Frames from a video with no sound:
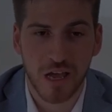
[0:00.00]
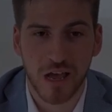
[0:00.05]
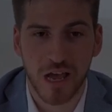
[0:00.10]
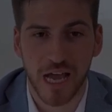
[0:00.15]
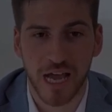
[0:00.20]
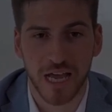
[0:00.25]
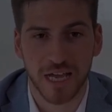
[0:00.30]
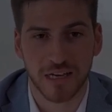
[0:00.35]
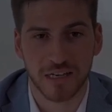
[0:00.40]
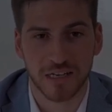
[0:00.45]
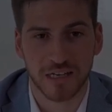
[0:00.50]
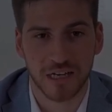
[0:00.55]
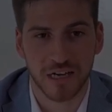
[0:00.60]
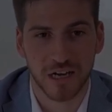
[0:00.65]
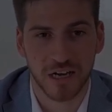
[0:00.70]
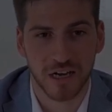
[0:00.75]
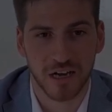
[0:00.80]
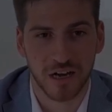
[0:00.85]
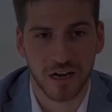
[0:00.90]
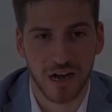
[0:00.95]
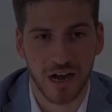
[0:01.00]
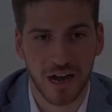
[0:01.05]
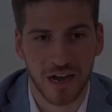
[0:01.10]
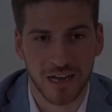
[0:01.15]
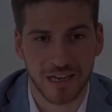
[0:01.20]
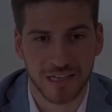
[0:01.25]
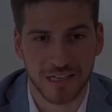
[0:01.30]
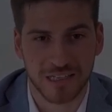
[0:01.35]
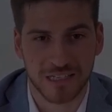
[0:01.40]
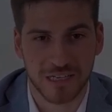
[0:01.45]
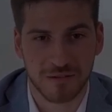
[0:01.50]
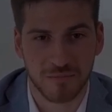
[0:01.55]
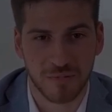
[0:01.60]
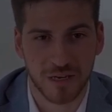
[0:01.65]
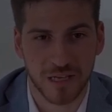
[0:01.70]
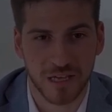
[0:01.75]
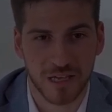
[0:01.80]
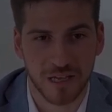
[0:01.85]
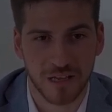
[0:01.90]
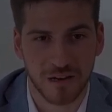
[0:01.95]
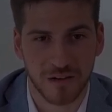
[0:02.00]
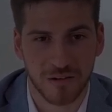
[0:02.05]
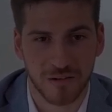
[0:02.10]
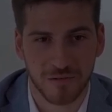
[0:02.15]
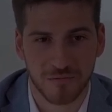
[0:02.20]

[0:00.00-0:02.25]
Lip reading: and I simply,